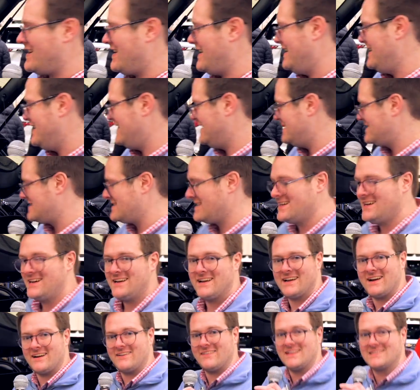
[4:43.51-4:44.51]
It is,
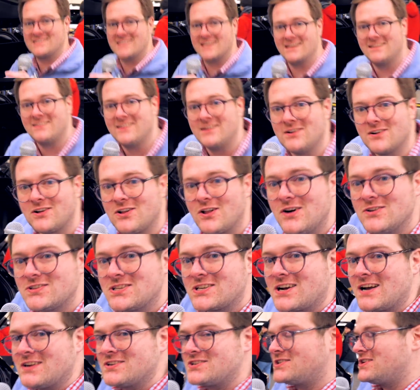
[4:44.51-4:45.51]
here, let's get a little
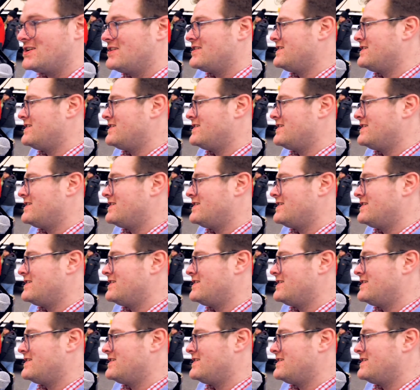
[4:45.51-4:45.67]
closer. I'll show